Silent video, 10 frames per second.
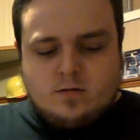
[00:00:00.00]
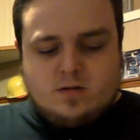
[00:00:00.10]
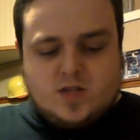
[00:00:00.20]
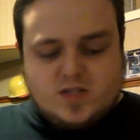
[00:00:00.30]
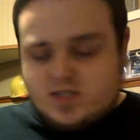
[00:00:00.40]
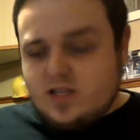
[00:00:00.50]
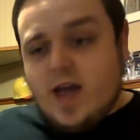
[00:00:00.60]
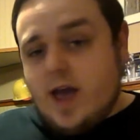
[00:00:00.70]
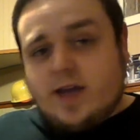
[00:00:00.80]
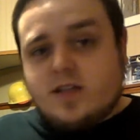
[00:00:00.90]

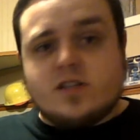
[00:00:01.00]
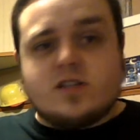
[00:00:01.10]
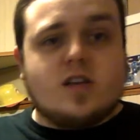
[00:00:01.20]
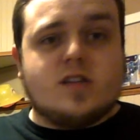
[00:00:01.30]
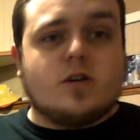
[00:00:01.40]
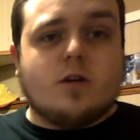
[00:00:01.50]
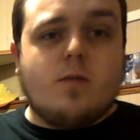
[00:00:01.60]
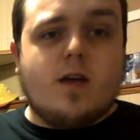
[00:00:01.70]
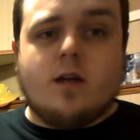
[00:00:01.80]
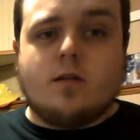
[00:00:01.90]
It took
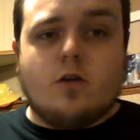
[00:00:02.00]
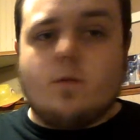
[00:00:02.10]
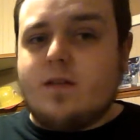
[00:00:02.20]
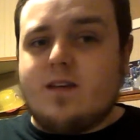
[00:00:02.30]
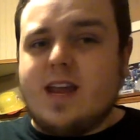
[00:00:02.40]
me a little bit to